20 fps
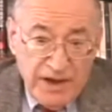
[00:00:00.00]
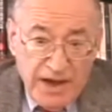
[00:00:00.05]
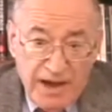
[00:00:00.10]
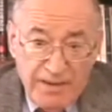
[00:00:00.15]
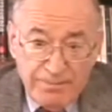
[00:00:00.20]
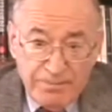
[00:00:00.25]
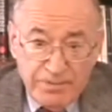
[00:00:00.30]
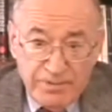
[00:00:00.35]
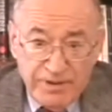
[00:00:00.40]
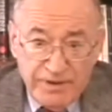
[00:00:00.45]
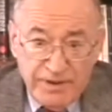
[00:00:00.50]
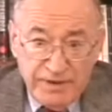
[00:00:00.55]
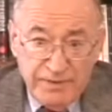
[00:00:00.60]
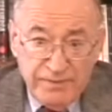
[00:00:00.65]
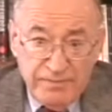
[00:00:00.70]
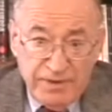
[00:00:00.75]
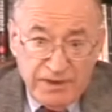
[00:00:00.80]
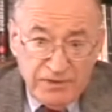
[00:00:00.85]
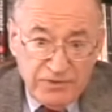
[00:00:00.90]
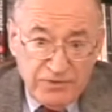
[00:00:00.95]
operating,
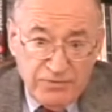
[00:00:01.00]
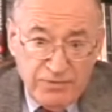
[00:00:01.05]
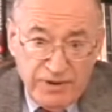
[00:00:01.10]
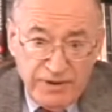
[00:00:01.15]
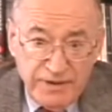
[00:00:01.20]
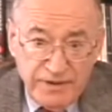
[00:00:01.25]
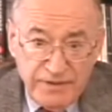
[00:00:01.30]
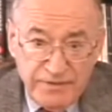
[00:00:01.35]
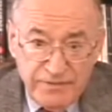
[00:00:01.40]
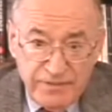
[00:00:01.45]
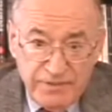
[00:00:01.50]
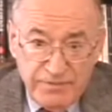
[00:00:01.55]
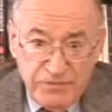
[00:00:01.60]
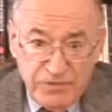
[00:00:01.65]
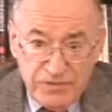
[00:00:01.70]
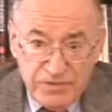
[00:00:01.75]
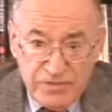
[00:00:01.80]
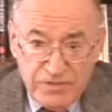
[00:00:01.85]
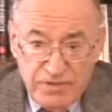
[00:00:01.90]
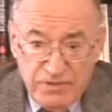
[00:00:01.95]
about 20 of them
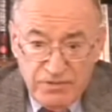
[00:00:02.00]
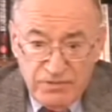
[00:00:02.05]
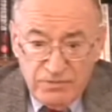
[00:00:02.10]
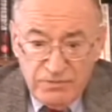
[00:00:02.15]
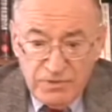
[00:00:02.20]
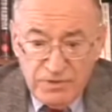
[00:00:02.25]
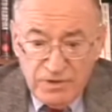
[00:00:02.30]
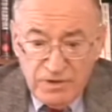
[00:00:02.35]
or so,